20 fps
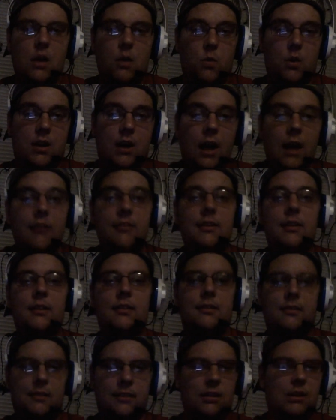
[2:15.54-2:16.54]
With
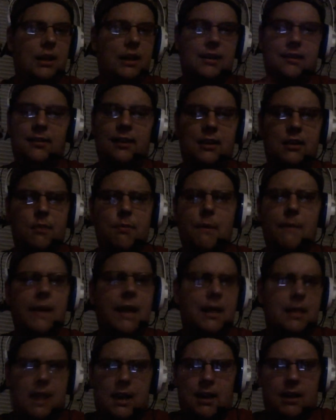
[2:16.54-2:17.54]
Cousins, like I said, you
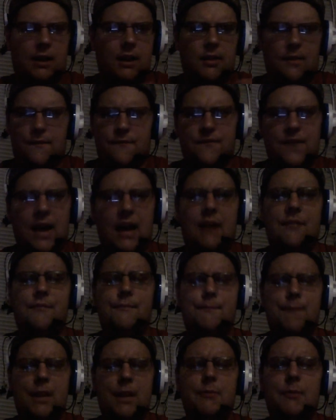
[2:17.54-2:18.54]
probably have like another 5
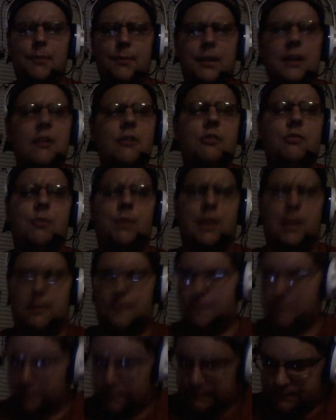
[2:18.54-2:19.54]
minimum years with
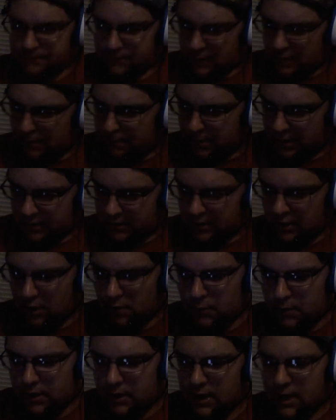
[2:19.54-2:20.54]
him. But you
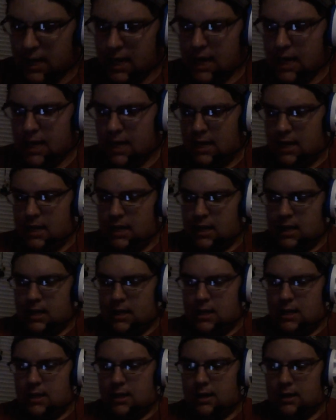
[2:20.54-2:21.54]
know what?
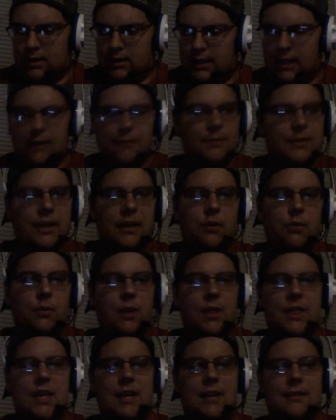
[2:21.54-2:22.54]
Let him deal
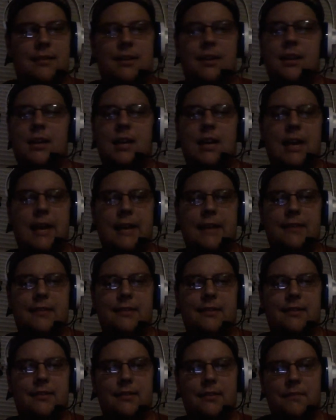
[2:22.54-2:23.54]
with it.
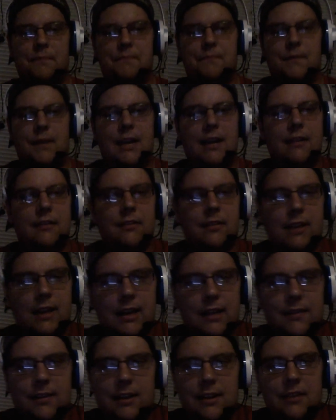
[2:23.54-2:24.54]
It's
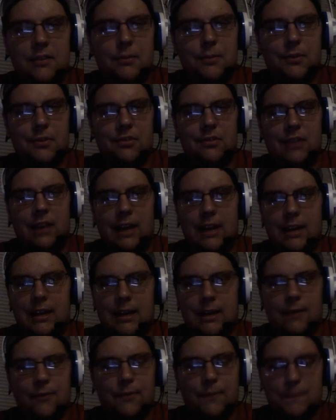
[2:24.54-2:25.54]
his
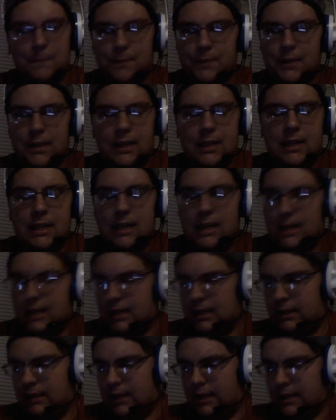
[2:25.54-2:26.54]
mistake.
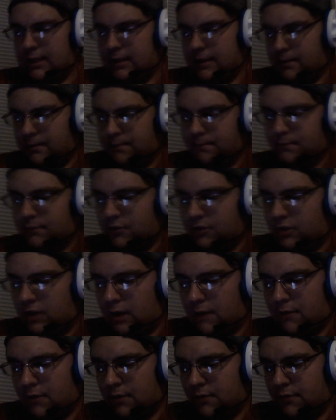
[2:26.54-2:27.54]
Let him
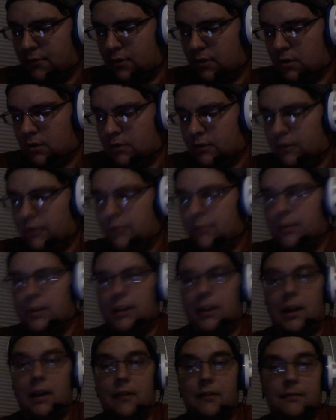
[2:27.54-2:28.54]
suffer for doing what
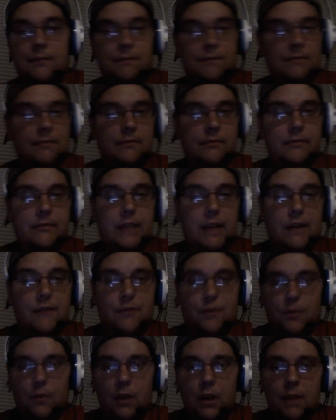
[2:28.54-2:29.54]
he does. Now,
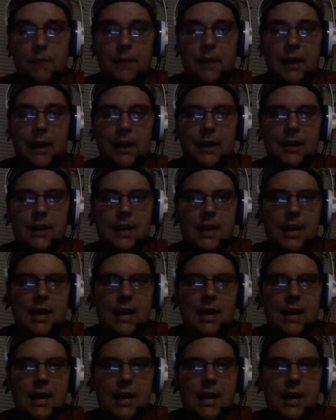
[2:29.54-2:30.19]
for running back,